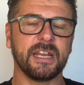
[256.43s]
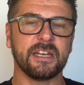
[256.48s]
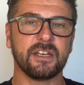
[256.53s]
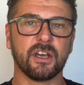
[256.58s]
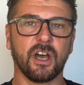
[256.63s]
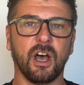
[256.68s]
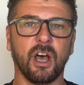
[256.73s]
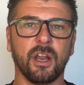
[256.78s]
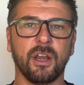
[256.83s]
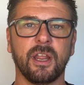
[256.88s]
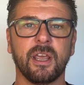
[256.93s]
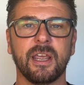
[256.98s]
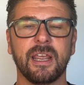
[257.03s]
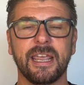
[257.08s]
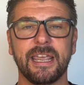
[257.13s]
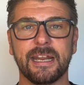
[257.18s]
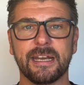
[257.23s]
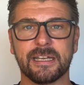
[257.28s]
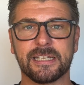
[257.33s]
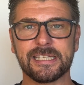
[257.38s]
done
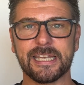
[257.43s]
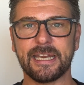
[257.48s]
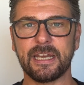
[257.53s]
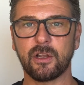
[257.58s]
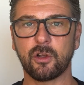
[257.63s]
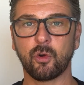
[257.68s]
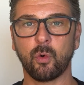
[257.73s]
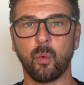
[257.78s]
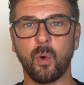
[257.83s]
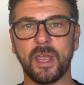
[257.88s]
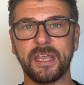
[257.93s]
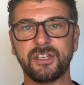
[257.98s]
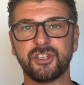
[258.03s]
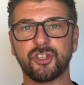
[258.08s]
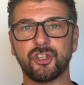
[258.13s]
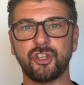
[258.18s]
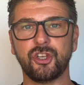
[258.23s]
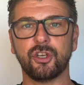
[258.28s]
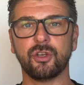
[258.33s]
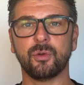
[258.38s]
in a technical way
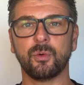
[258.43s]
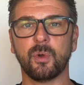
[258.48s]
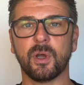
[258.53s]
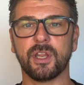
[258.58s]
to you,